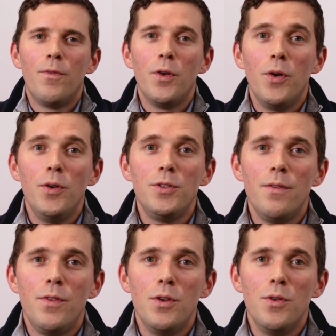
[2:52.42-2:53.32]
For those
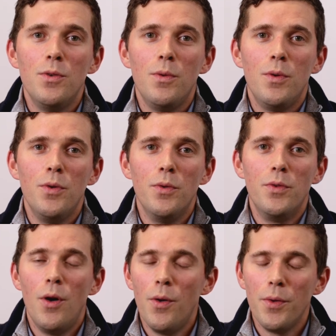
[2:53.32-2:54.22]
of you who
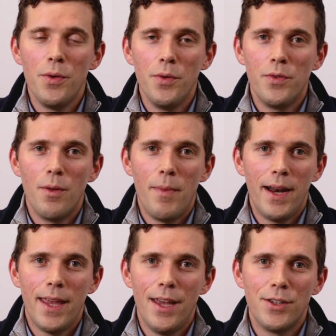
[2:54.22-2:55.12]
don't use the
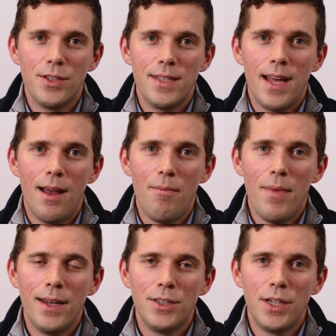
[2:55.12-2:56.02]
medications that I
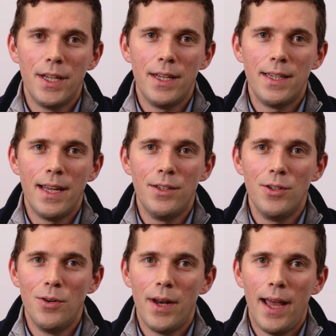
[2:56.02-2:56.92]
mentioned and
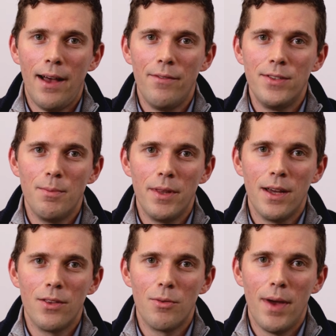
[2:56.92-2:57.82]
don't have some of
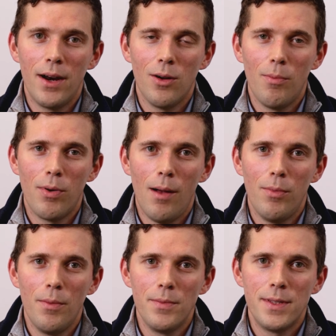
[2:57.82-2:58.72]
the other medical
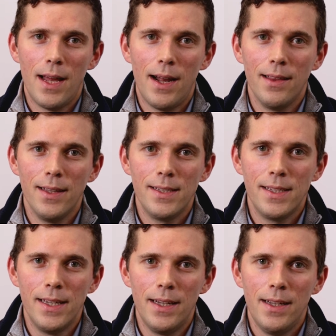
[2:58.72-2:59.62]
problems that I
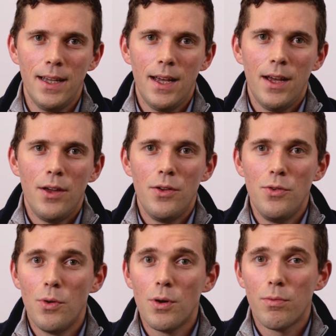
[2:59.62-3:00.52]
listed,
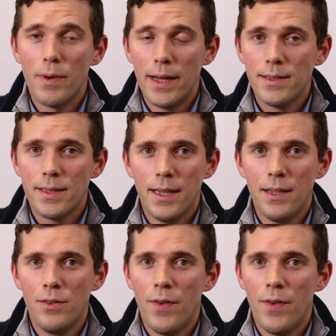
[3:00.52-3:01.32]
your risk is